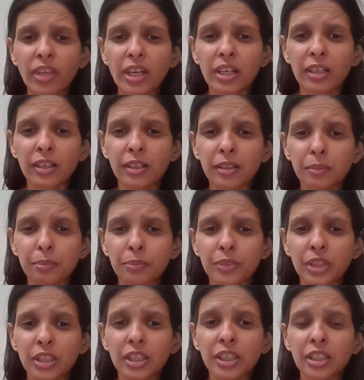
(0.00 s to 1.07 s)

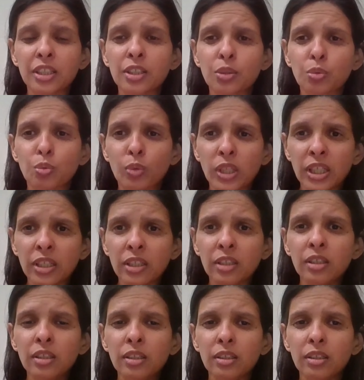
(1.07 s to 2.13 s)
there is
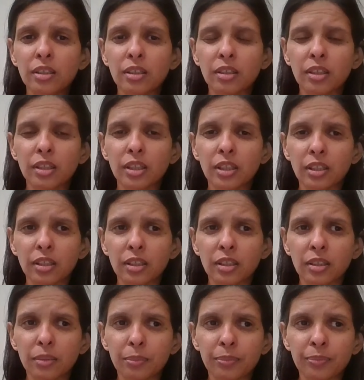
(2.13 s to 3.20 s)
one
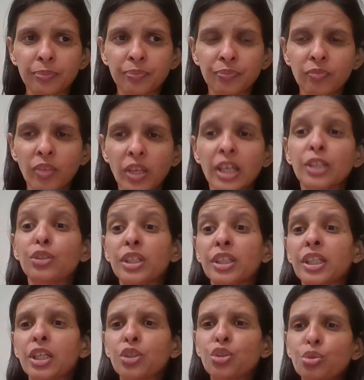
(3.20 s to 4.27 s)
so
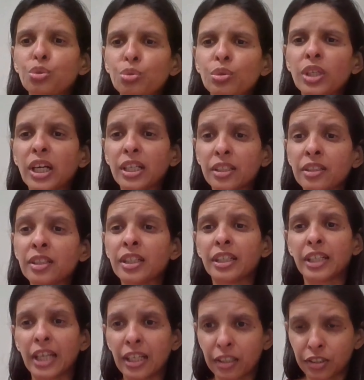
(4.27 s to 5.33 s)
there are 2 other
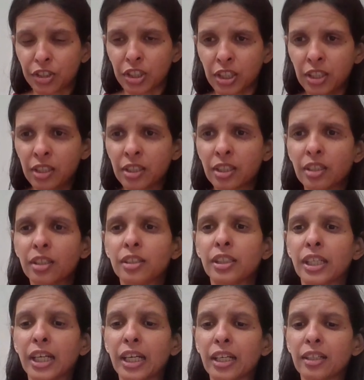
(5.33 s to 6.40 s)
analogies
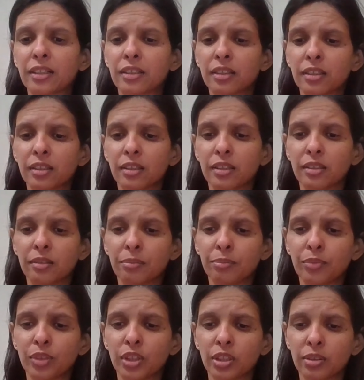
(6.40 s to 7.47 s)
that
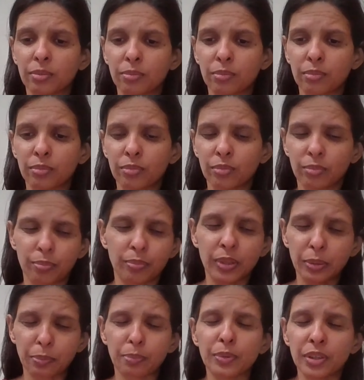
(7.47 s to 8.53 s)

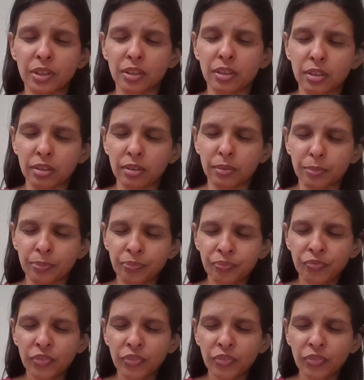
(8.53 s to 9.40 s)
that person, the